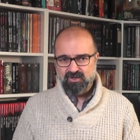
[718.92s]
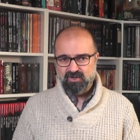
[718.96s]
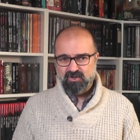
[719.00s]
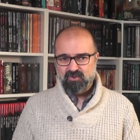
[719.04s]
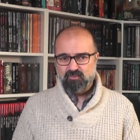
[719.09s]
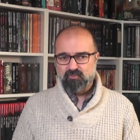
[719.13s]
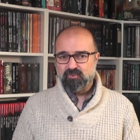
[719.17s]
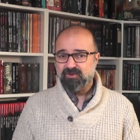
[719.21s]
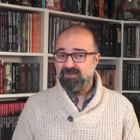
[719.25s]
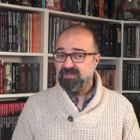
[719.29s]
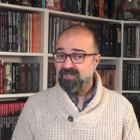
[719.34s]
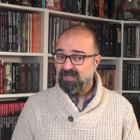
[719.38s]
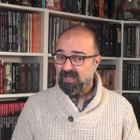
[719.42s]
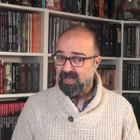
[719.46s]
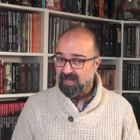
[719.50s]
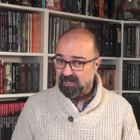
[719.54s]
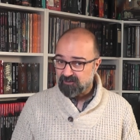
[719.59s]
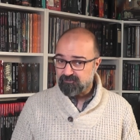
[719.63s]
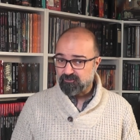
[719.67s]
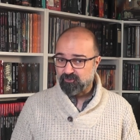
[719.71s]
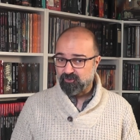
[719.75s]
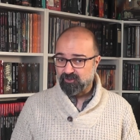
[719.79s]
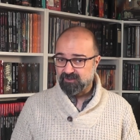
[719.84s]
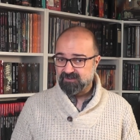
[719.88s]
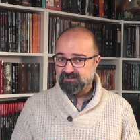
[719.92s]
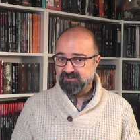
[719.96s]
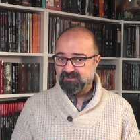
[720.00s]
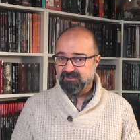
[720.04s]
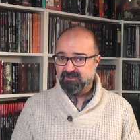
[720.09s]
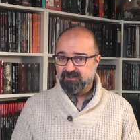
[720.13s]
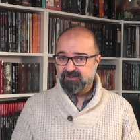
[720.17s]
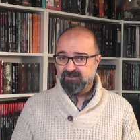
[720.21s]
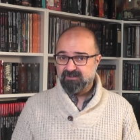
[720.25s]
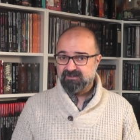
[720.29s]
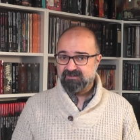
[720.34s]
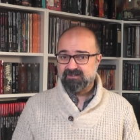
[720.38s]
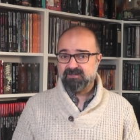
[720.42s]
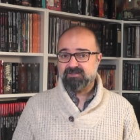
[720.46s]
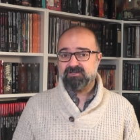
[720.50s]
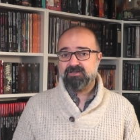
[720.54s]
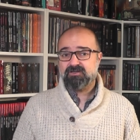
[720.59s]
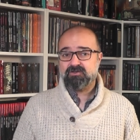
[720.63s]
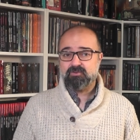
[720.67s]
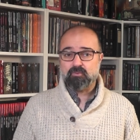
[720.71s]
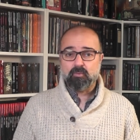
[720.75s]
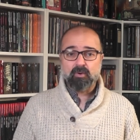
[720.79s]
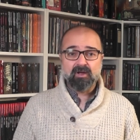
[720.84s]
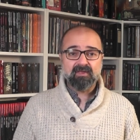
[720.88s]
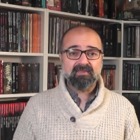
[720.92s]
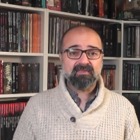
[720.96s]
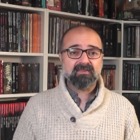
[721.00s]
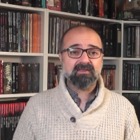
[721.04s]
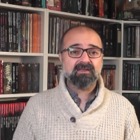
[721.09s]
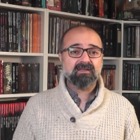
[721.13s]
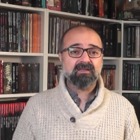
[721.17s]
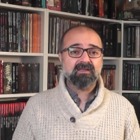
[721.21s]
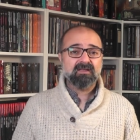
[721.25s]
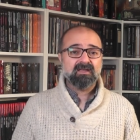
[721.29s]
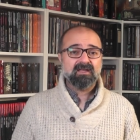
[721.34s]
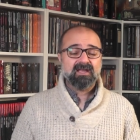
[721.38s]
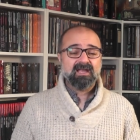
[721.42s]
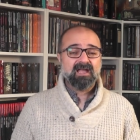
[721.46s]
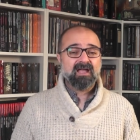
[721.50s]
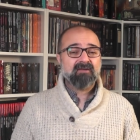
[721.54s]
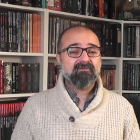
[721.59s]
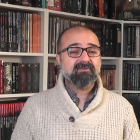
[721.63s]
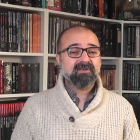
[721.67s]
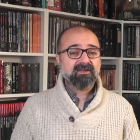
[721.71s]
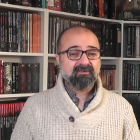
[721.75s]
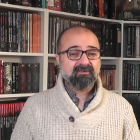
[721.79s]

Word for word: with hybrids such as the Wathi having a